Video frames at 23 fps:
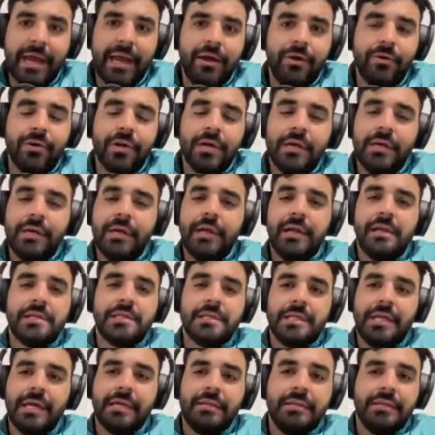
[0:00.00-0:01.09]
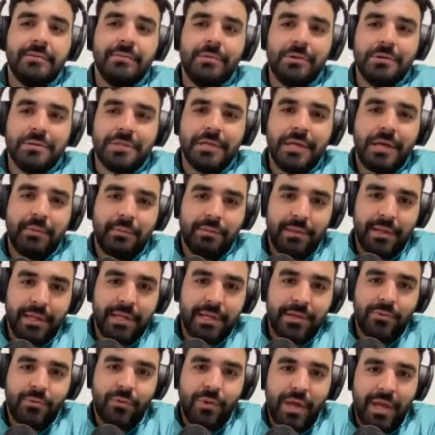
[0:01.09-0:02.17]
out, is like the most
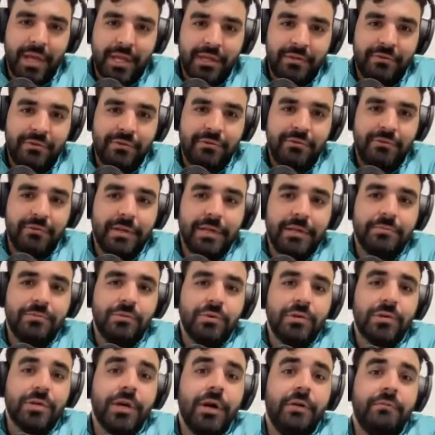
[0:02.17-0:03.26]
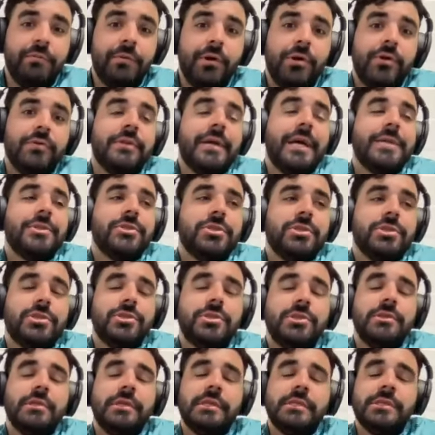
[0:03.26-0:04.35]
athletic way to set up to a golf ball. And that
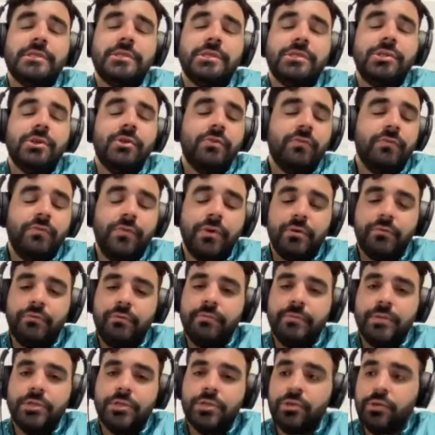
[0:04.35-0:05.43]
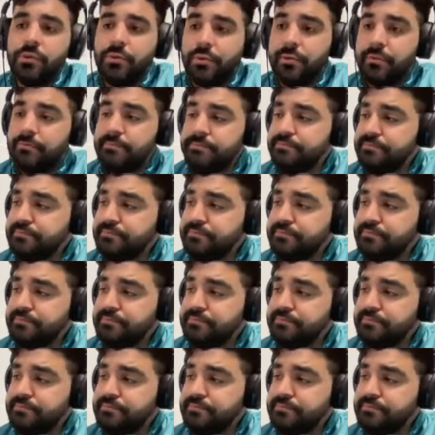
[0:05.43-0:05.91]
just is so far from the truth.